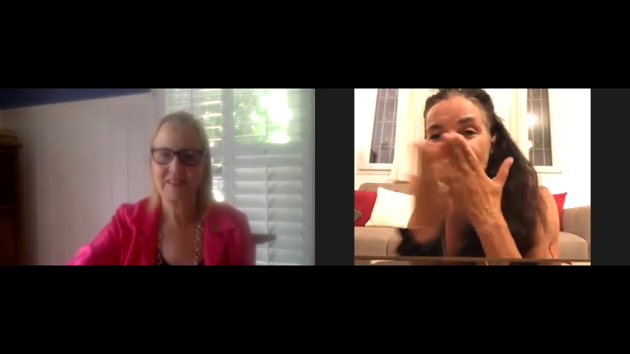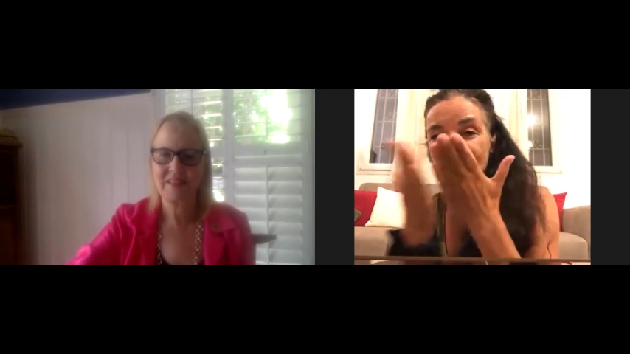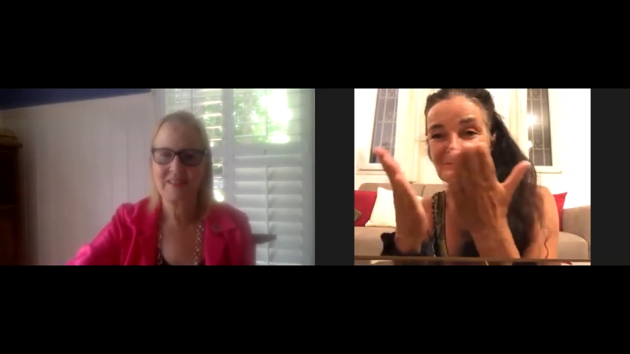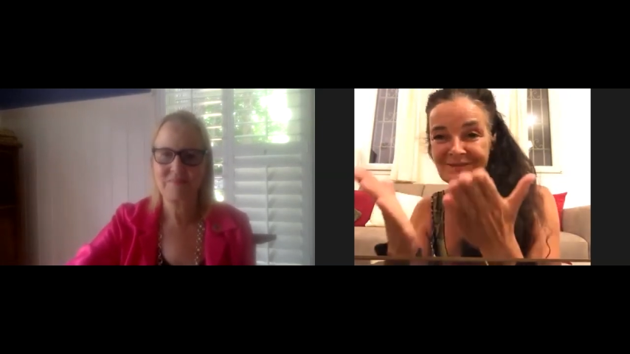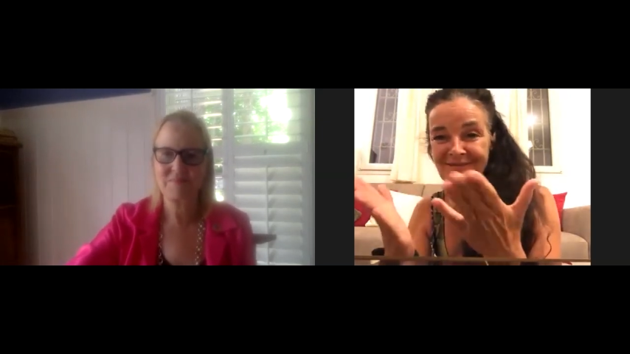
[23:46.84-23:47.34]

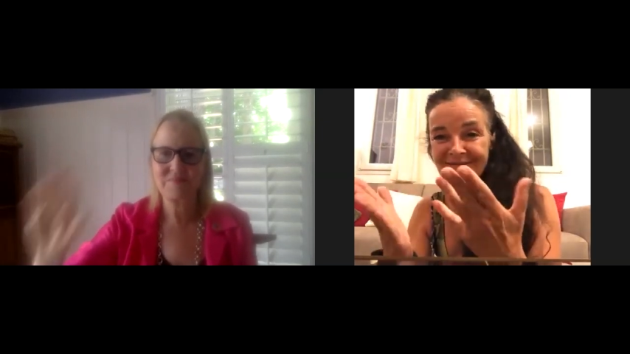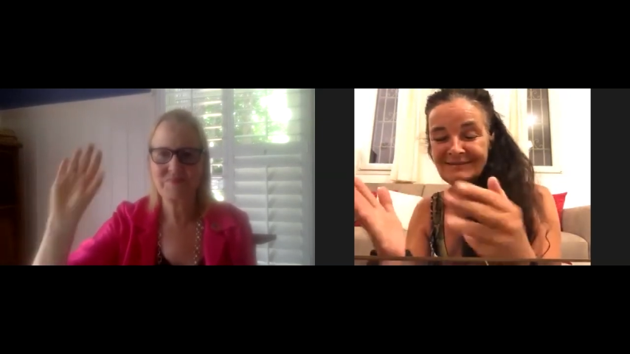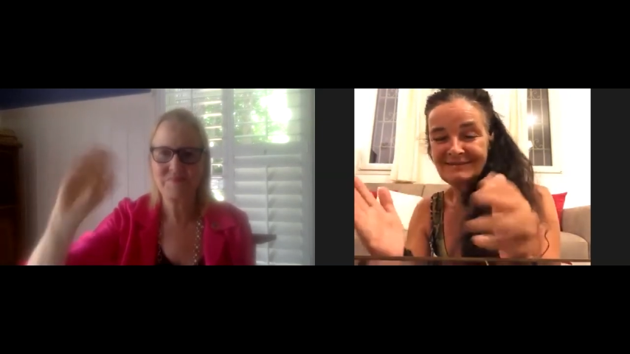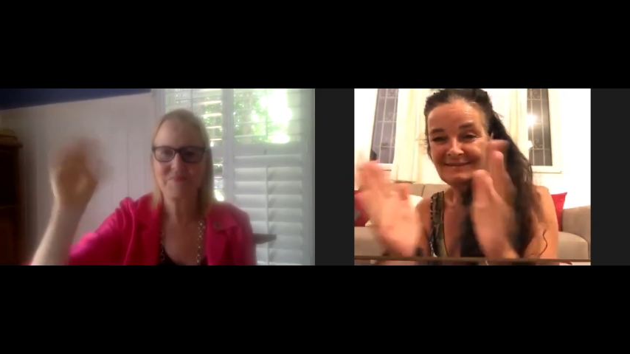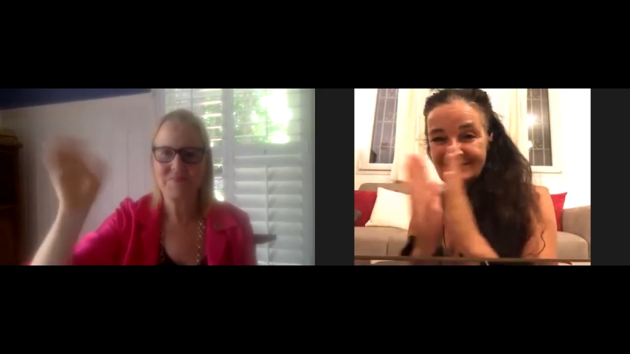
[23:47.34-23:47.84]

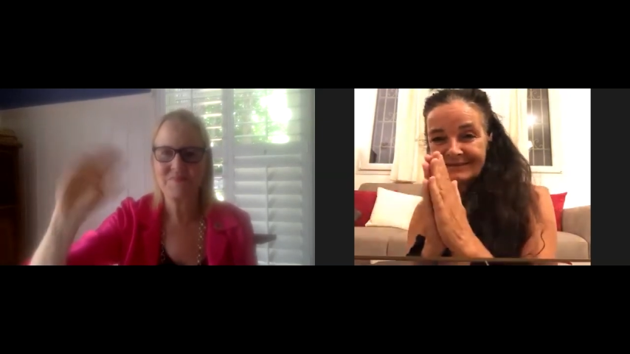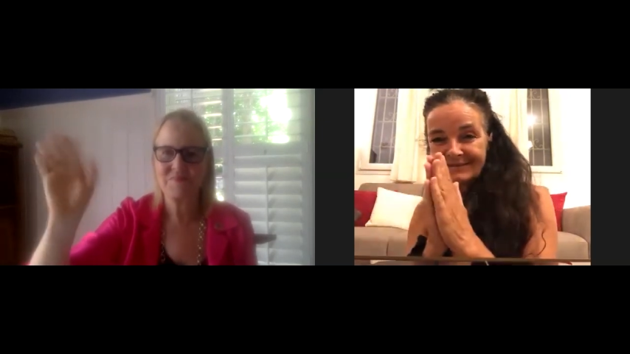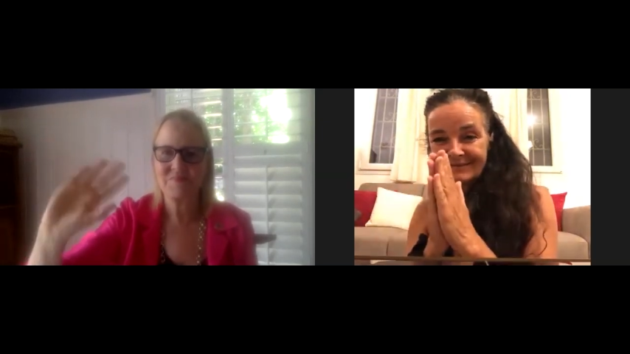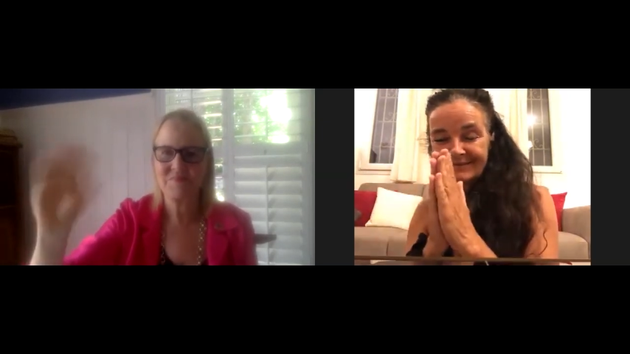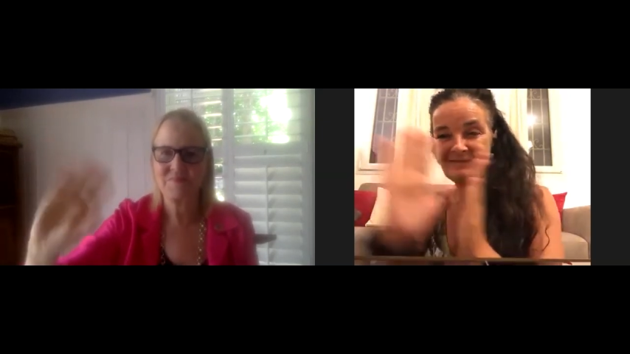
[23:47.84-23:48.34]

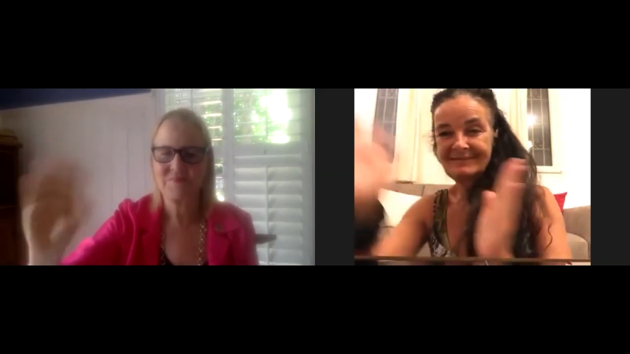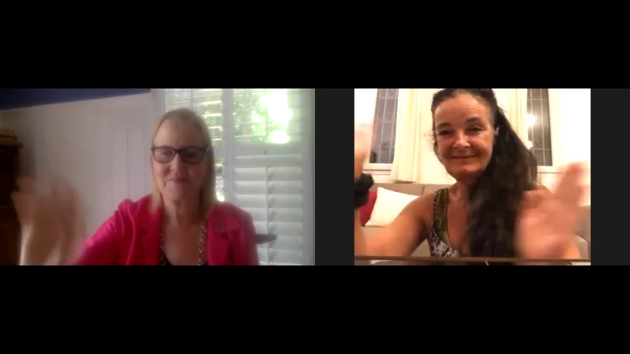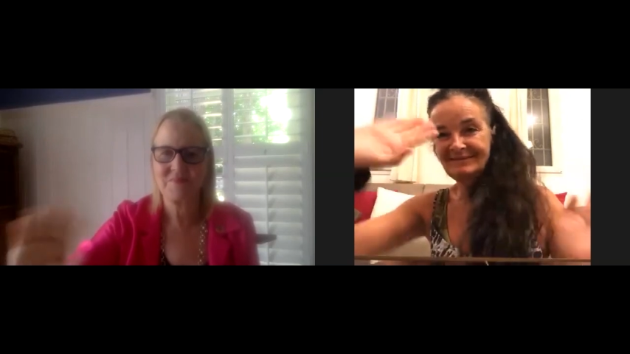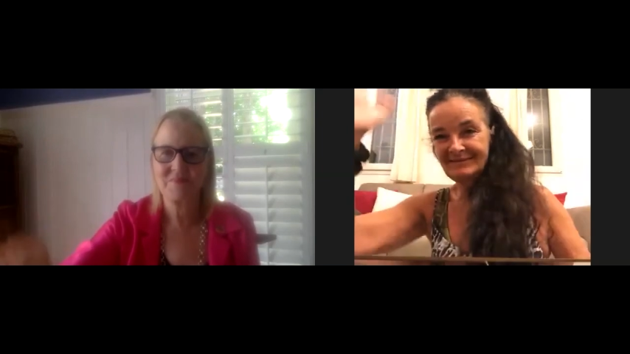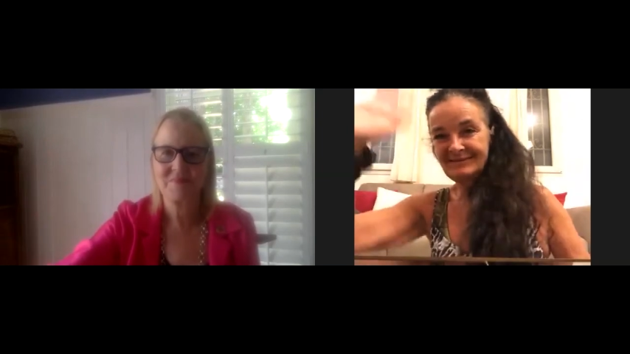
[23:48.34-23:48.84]

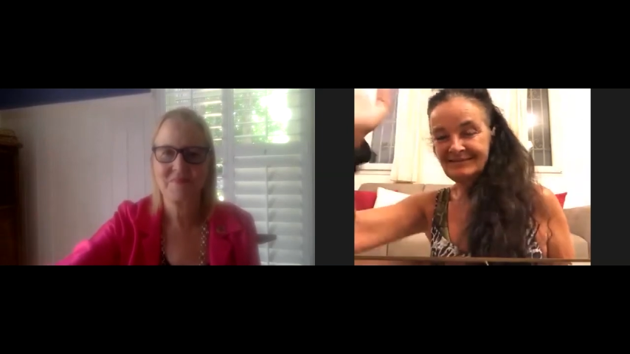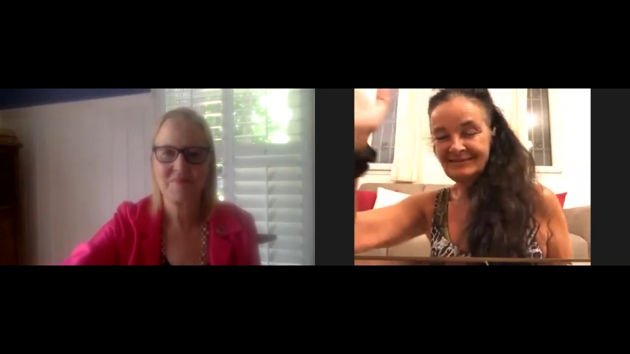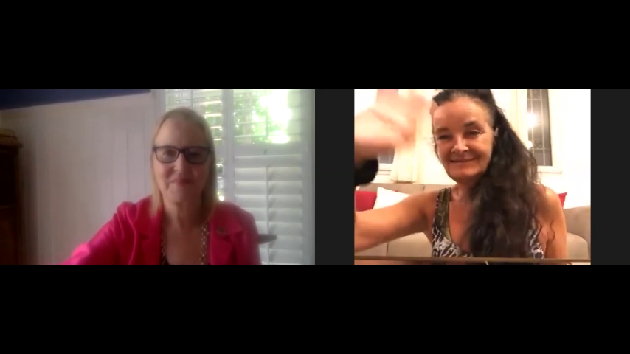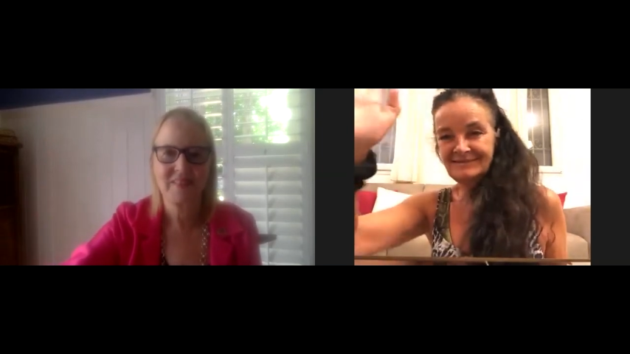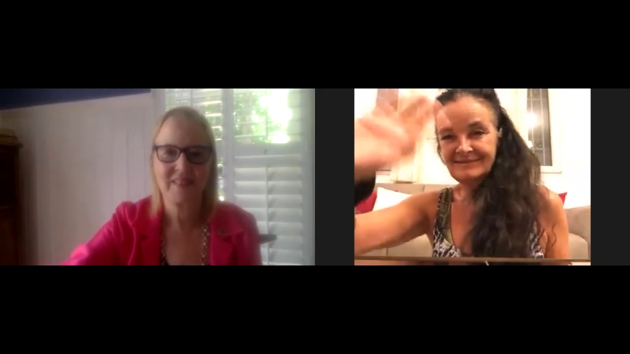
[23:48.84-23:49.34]

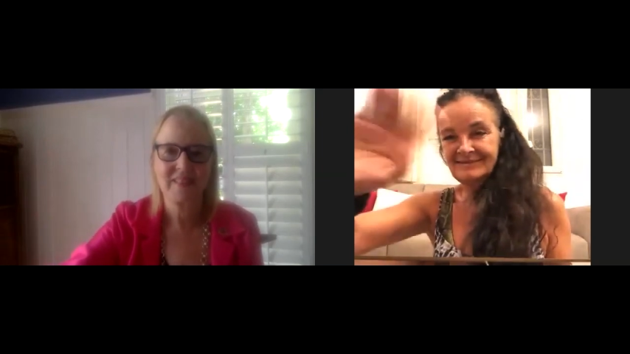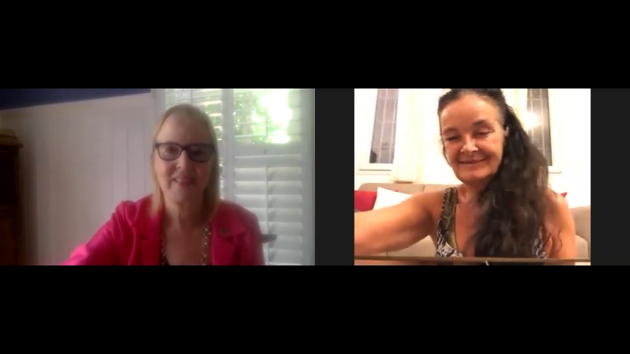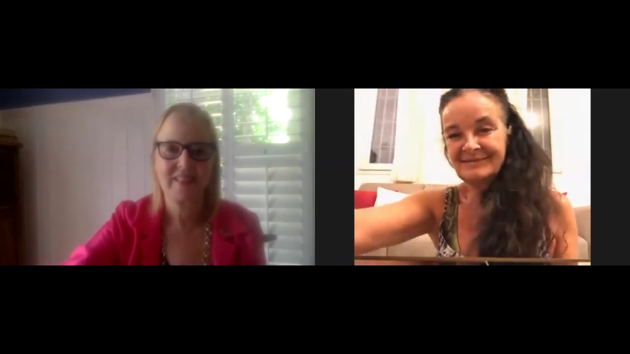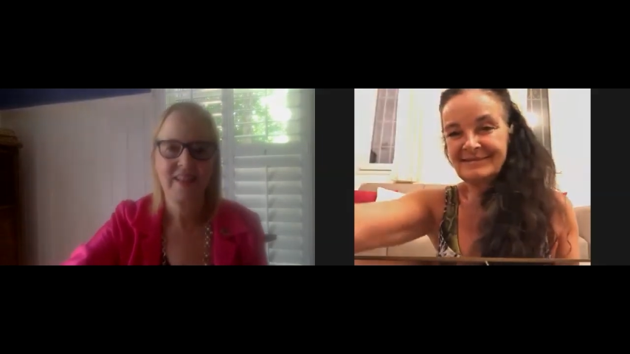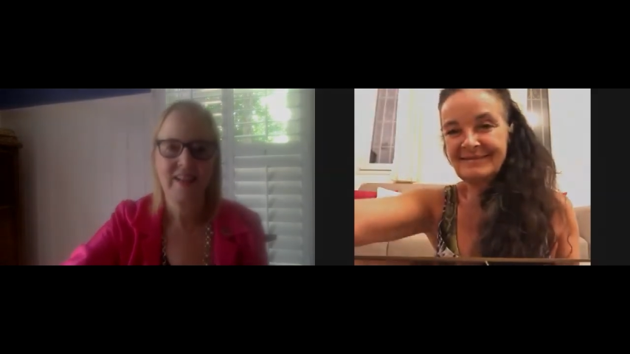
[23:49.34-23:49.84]

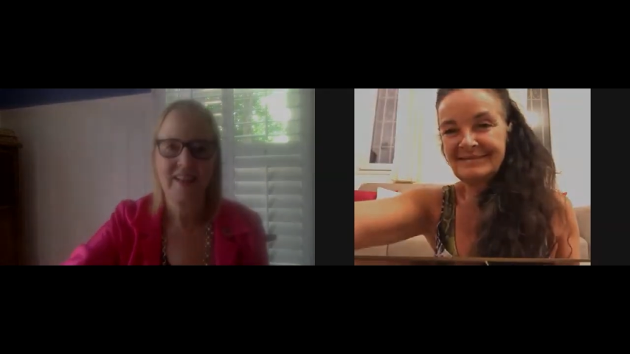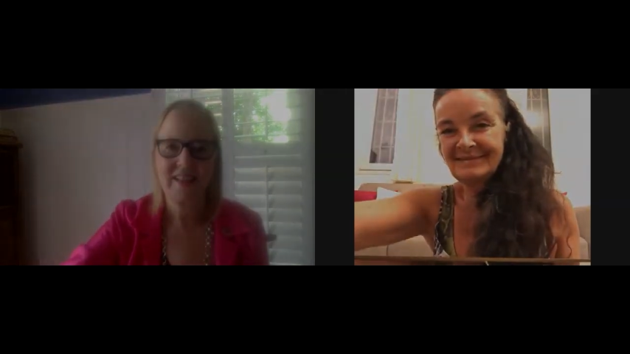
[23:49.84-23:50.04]
No one is speaking in this clip.